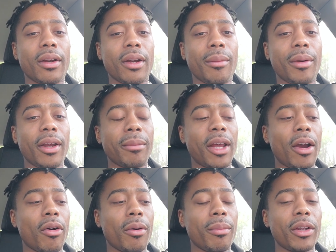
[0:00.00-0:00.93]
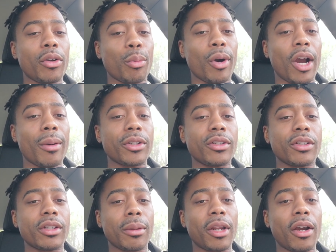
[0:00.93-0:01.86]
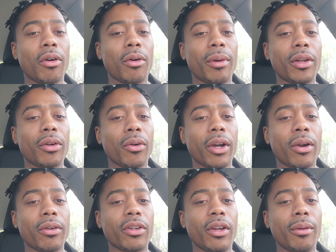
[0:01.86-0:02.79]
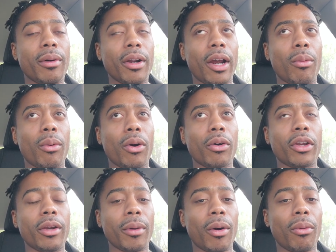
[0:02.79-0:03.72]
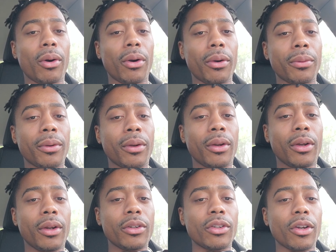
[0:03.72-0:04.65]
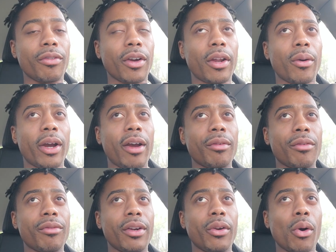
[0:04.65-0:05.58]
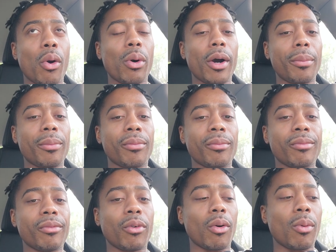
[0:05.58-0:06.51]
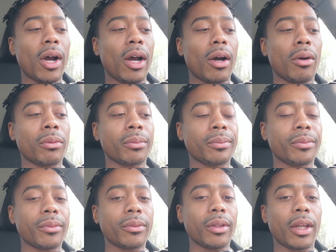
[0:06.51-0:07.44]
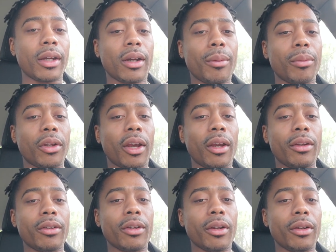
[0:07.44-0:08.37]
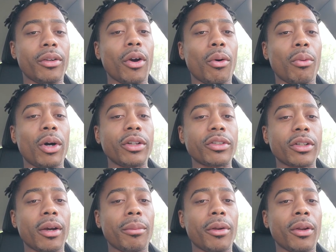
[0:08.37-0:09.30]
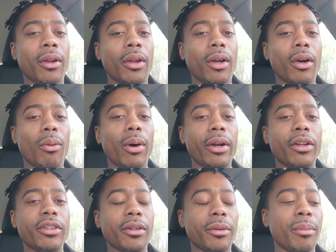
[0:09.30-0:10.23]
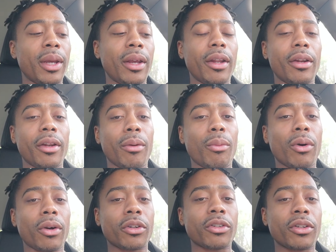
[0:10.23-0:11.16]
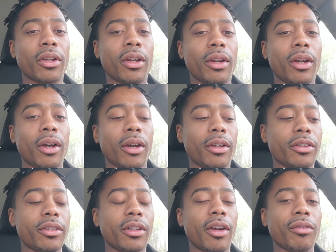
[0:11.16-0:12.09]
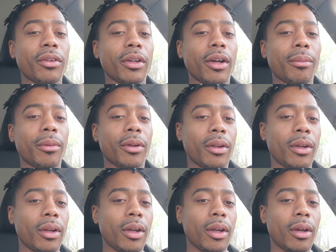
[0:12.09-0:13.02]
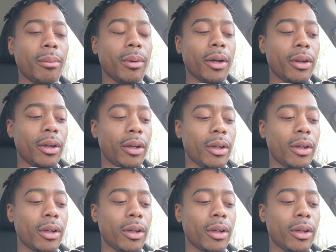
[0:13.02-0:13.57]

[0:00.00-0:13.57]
I mean, I'm not gonna make no promises, I'm not gonna make no guarantee, but I will keep my word. So if I don't have a video up for a while, like a couple days, and no one's coming. One is been in the works, and it's definitely coming. But